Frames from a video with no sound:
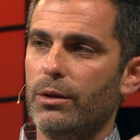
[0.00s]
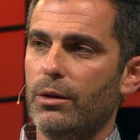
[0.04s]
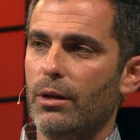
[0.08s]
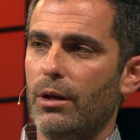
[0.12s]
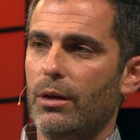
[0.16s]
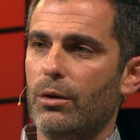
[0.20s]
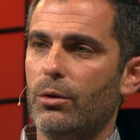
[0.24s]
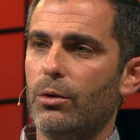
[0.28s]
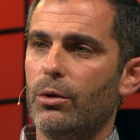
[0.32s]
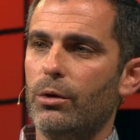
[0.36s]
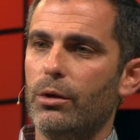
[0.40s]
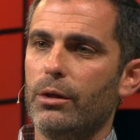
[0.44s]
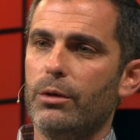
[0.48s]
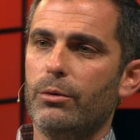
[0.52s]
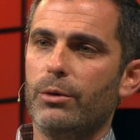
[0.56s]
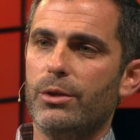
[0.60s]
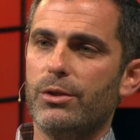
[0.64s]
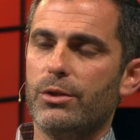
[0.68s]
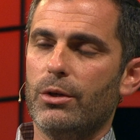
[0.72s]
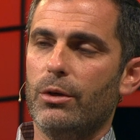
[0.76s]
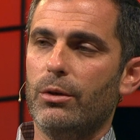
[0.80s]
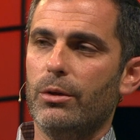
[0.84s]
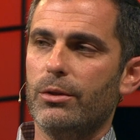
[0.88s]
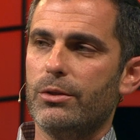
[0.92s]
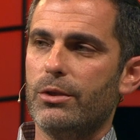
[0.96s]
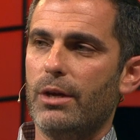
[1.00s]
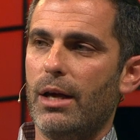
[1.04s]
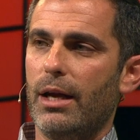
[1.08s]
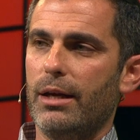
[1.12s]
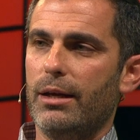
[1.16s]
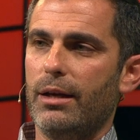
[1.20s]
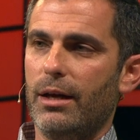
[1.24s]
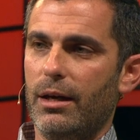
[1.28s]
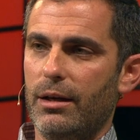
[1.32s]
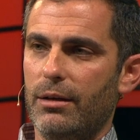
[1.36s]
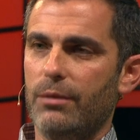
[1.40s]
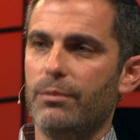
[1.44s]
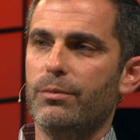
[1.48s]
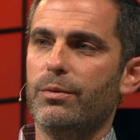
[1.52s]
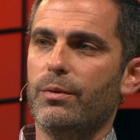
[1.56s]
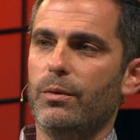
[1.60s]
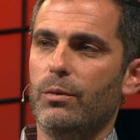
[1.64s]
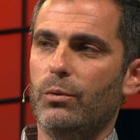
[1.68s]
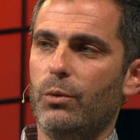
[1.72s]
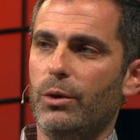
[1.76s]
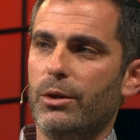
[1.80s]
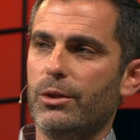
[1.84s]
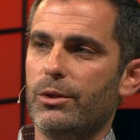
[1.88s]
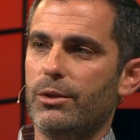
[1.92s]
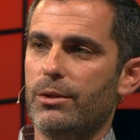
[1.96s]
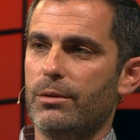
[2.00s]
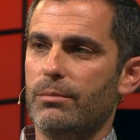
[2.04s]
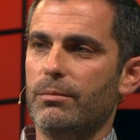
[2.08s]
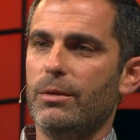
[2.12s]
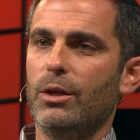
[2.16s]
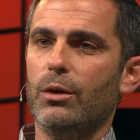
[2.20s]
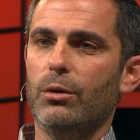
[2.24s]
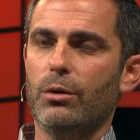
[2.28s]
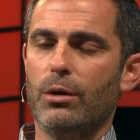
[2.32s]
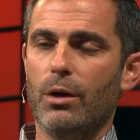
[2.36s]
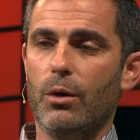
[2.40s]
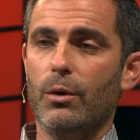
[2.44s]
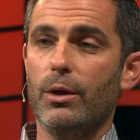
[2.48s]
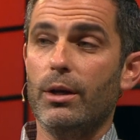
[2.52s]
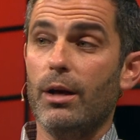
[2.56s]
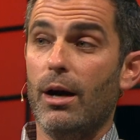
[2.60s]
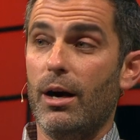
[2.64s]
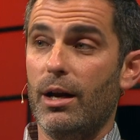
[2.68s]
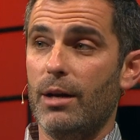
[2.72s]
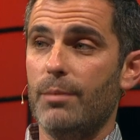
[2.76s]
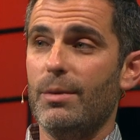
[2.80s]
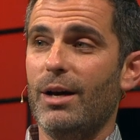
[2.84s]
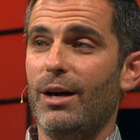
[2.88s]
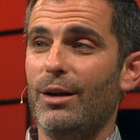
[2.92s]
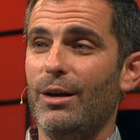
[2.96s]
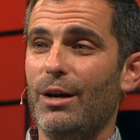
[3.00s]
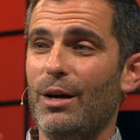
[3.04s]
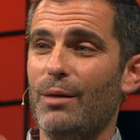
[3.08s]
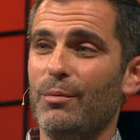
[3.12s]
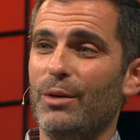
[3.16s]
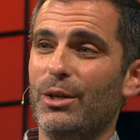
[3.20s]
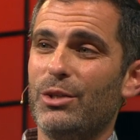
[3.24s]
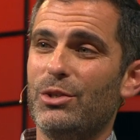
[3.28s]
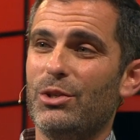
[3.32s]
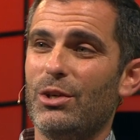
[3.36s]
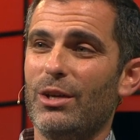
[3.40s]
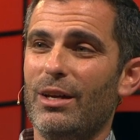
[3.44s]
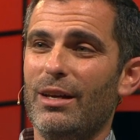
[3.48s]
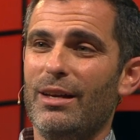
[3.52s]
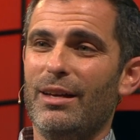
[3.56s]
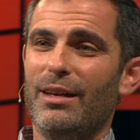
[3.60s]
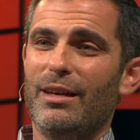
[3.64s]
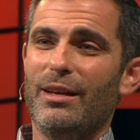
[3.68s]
the early results, I kind of was going on about how much